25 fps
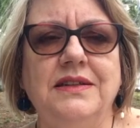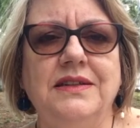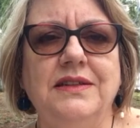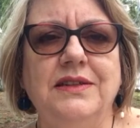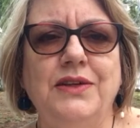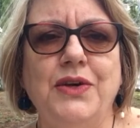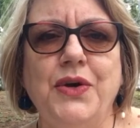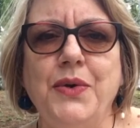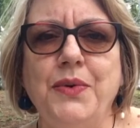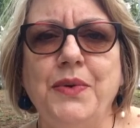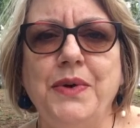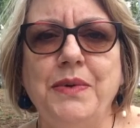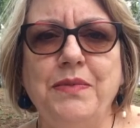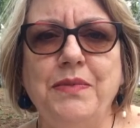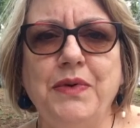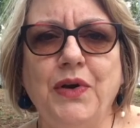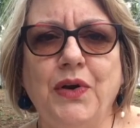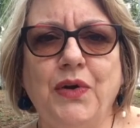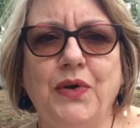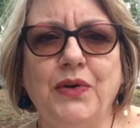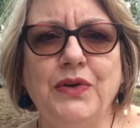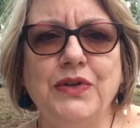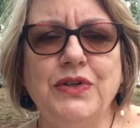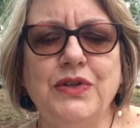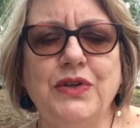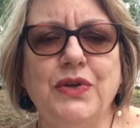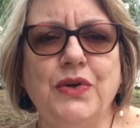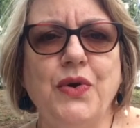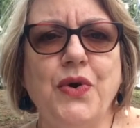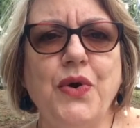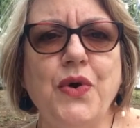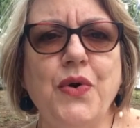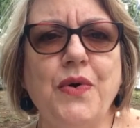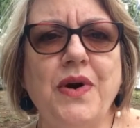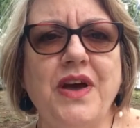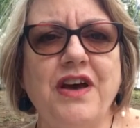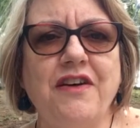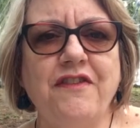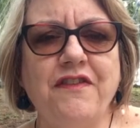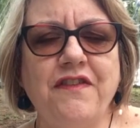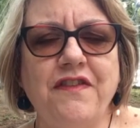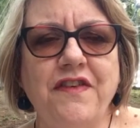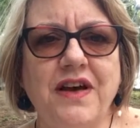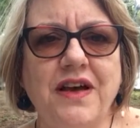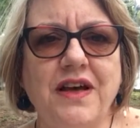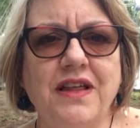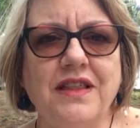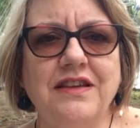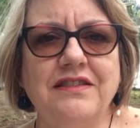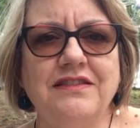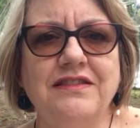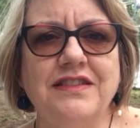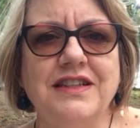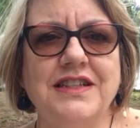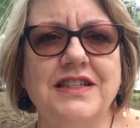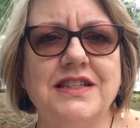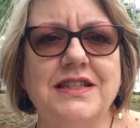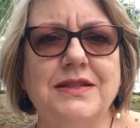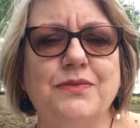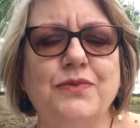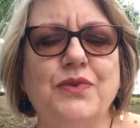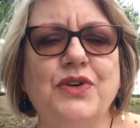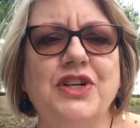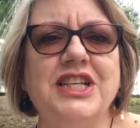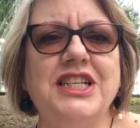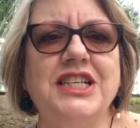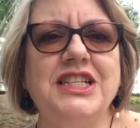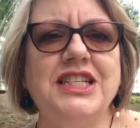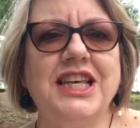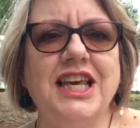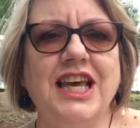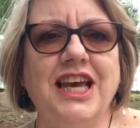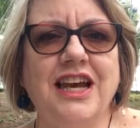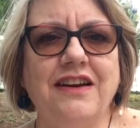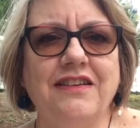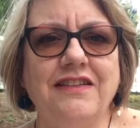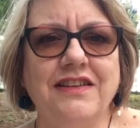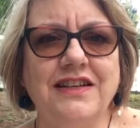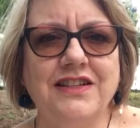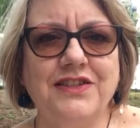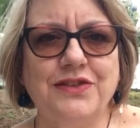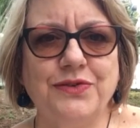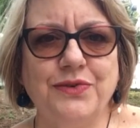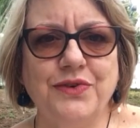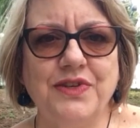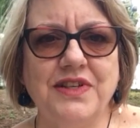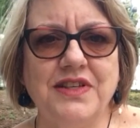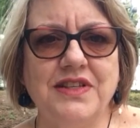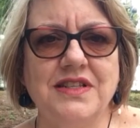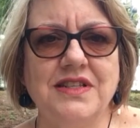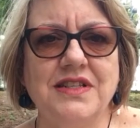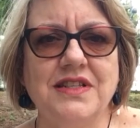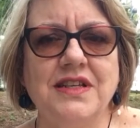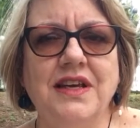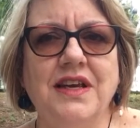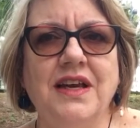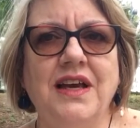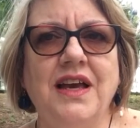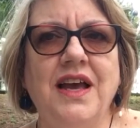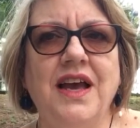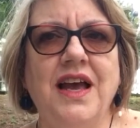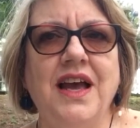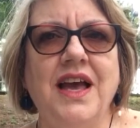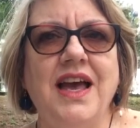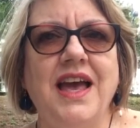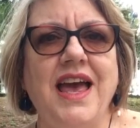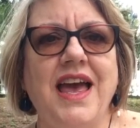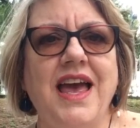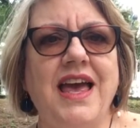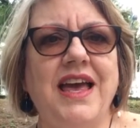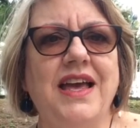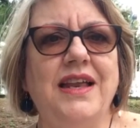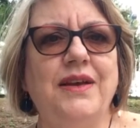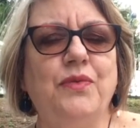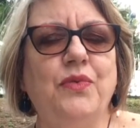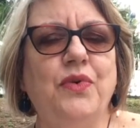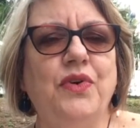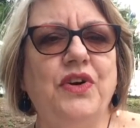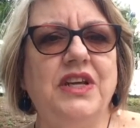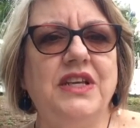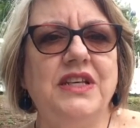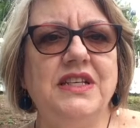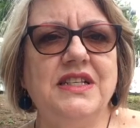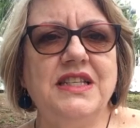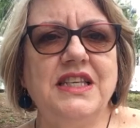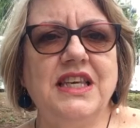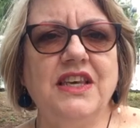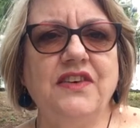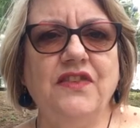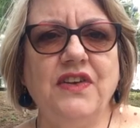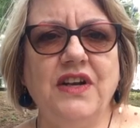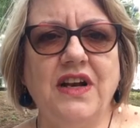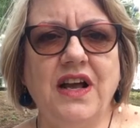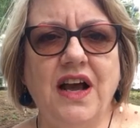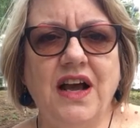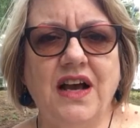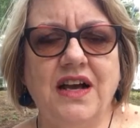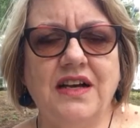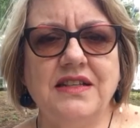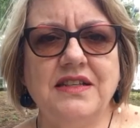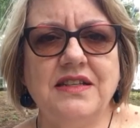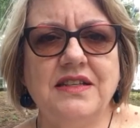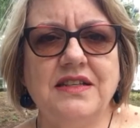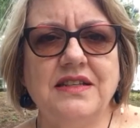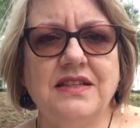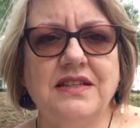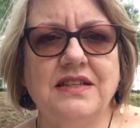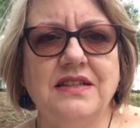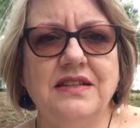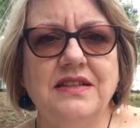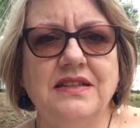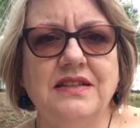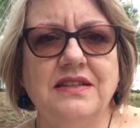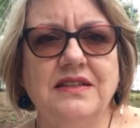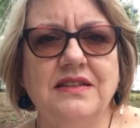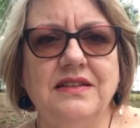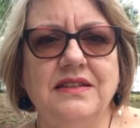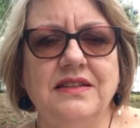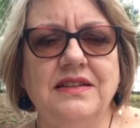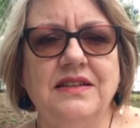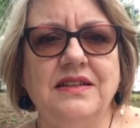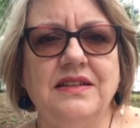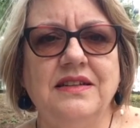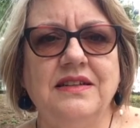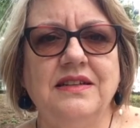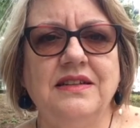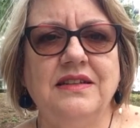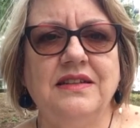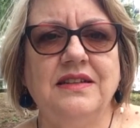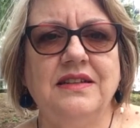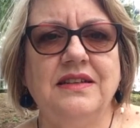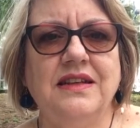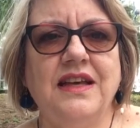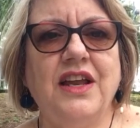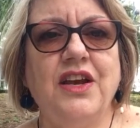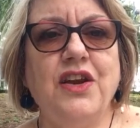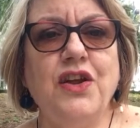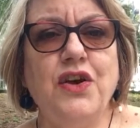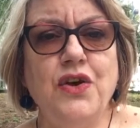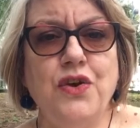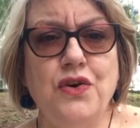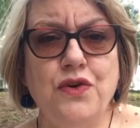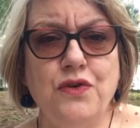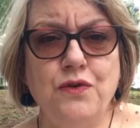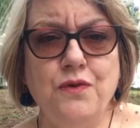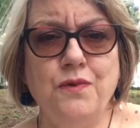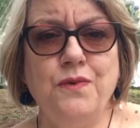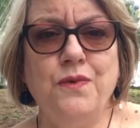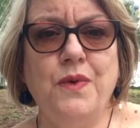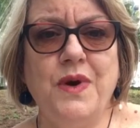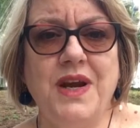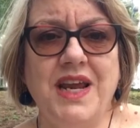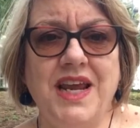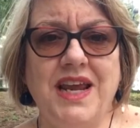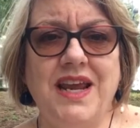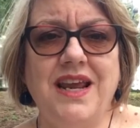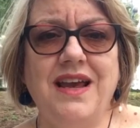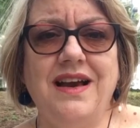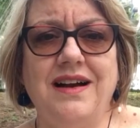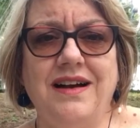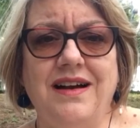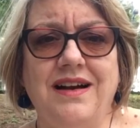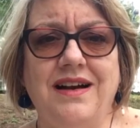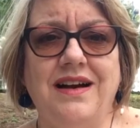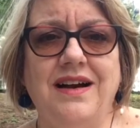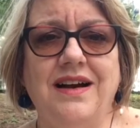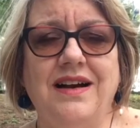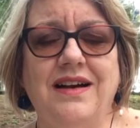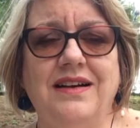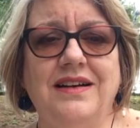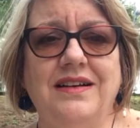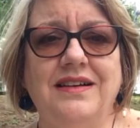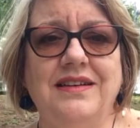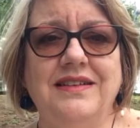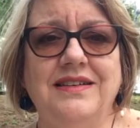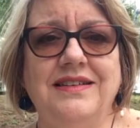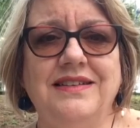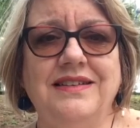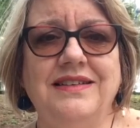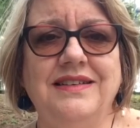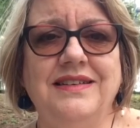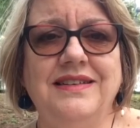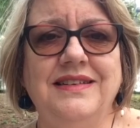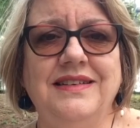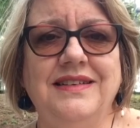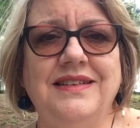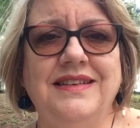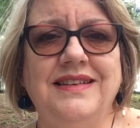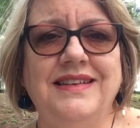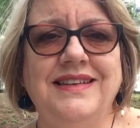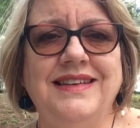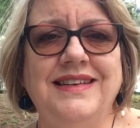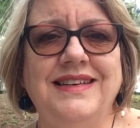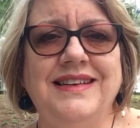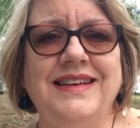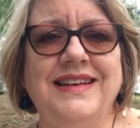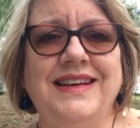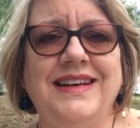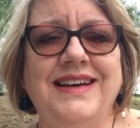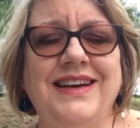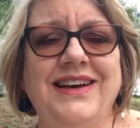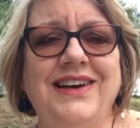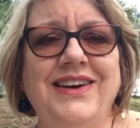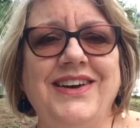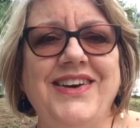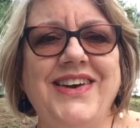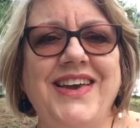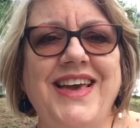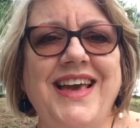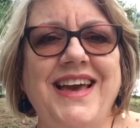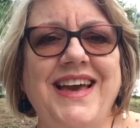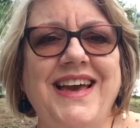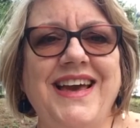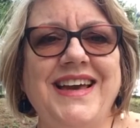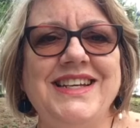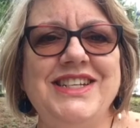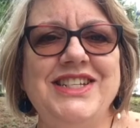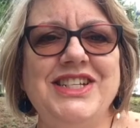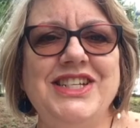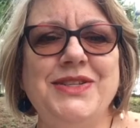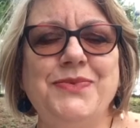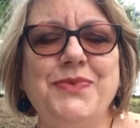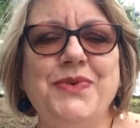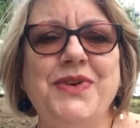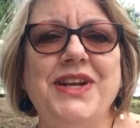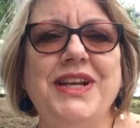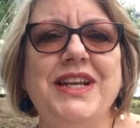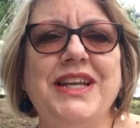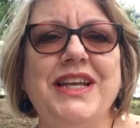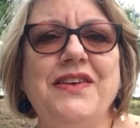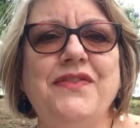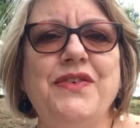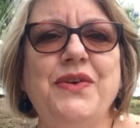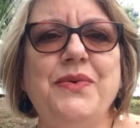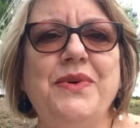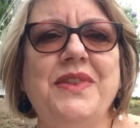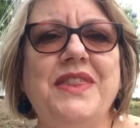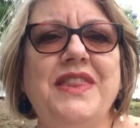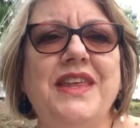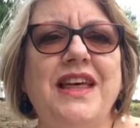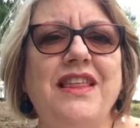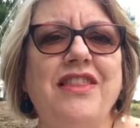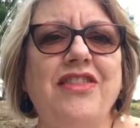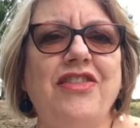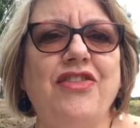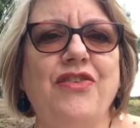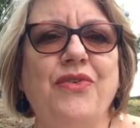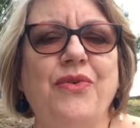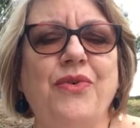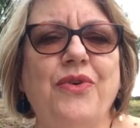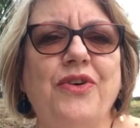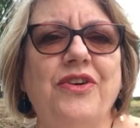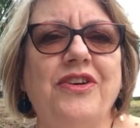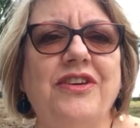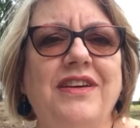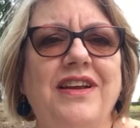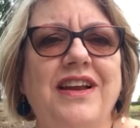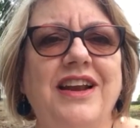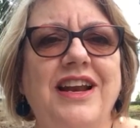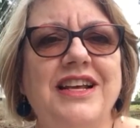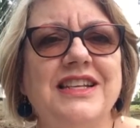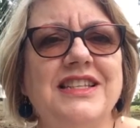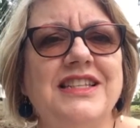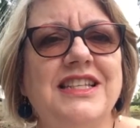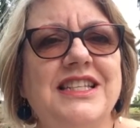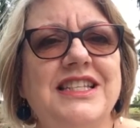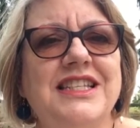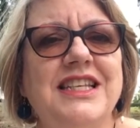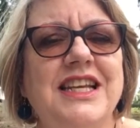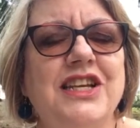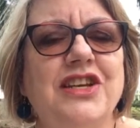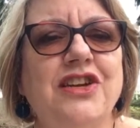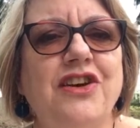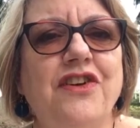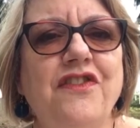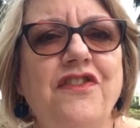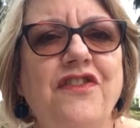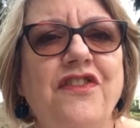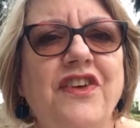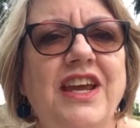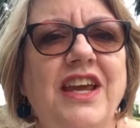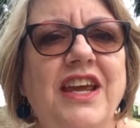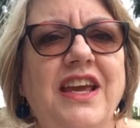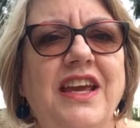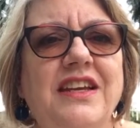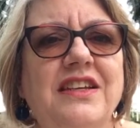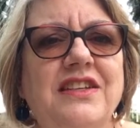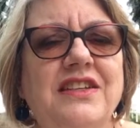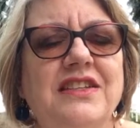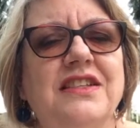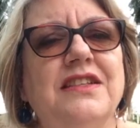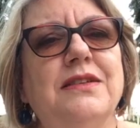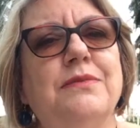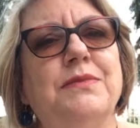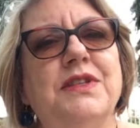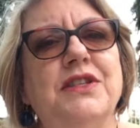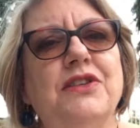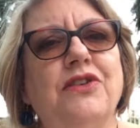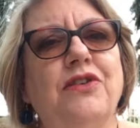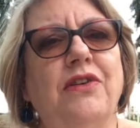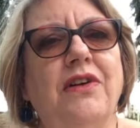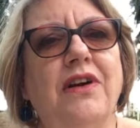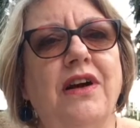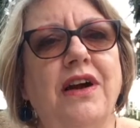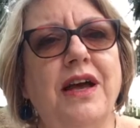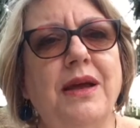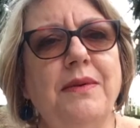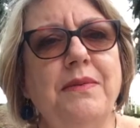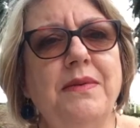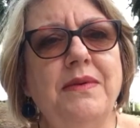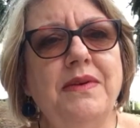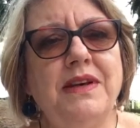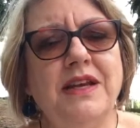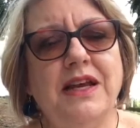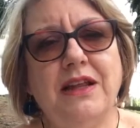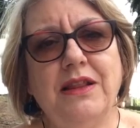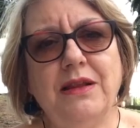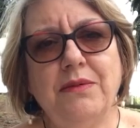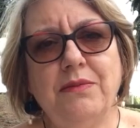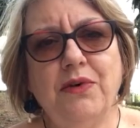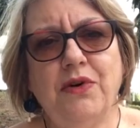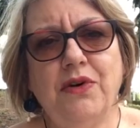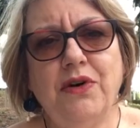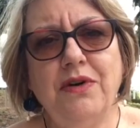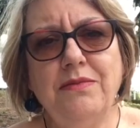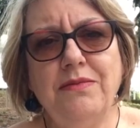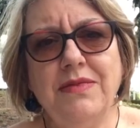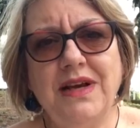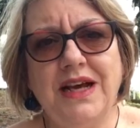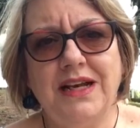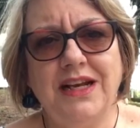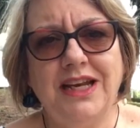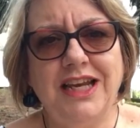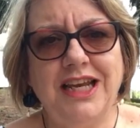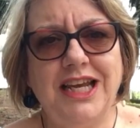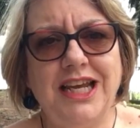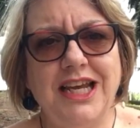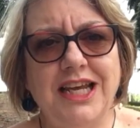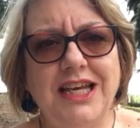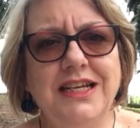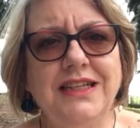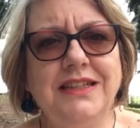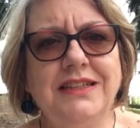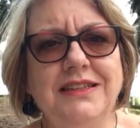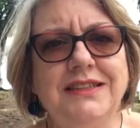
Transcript: who we belong to, who our Father is, what His character is, and what He's given us, and who we are. Okay, just want to leave you with that thought. And as I say, don't forget to subscribe down the bottom, under here,